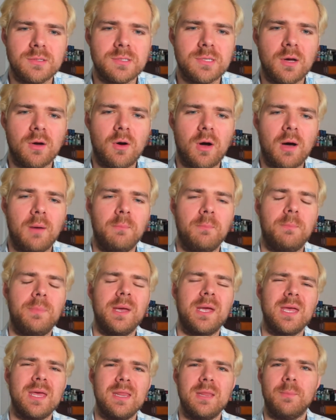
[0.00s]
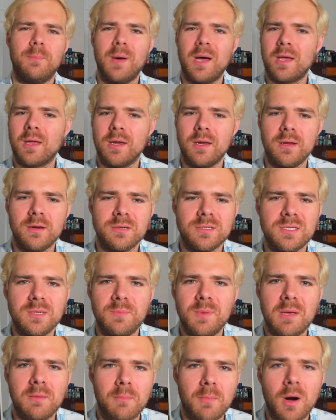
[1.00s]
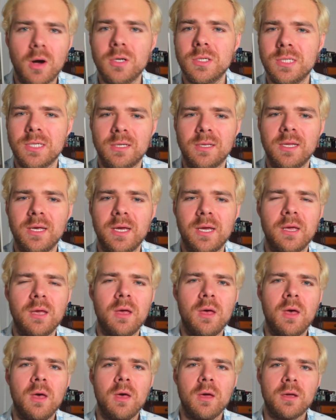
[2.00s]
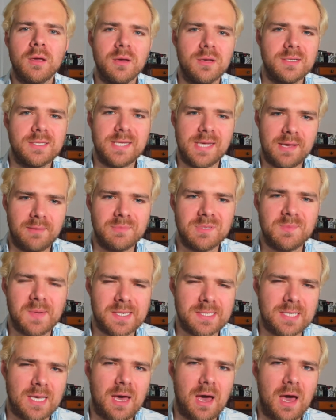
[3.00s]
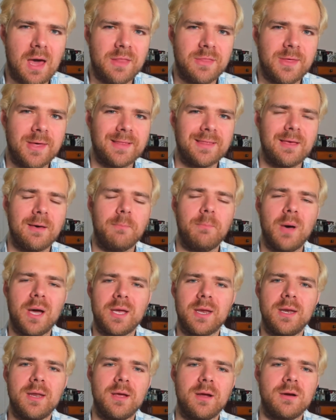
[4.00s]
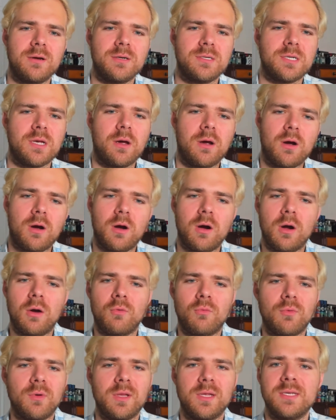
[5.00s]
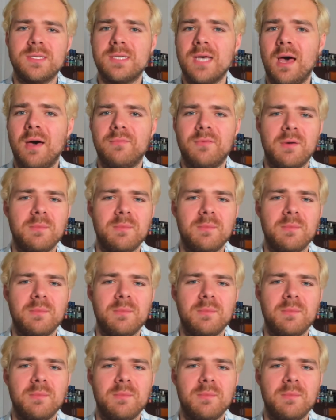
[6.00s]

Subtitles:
So I'm picking the Buccaneers to beat marginally good teams because I think the Buccaneers are really tough.